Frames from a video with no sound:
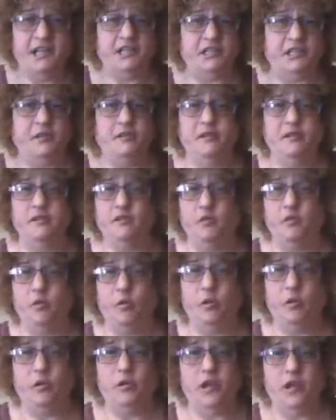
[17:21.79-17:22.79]
So there's a
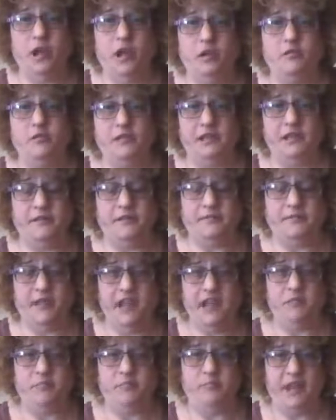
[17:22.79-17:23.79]
whole host of
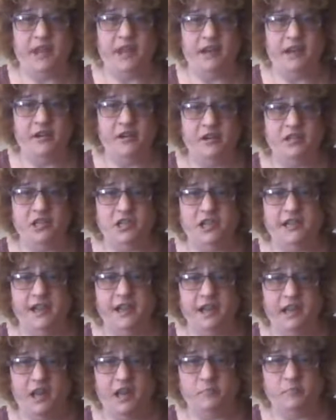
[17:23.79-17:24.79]
light being energy
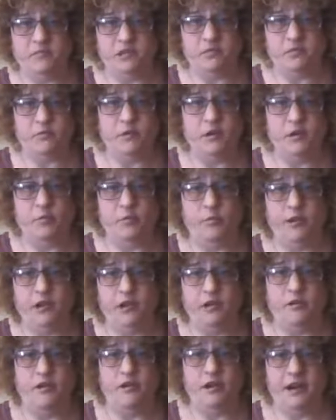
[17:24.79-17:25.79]
that comes through when
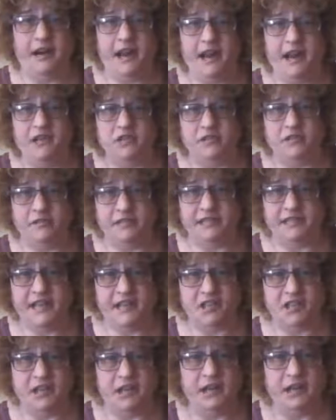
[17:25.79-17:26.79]
you're in an angel
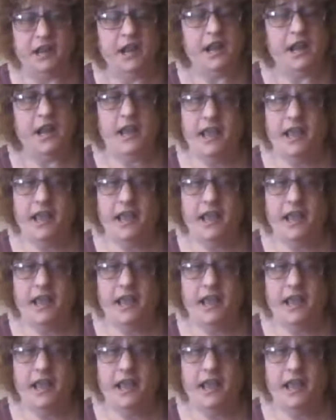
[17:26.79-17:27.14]
session.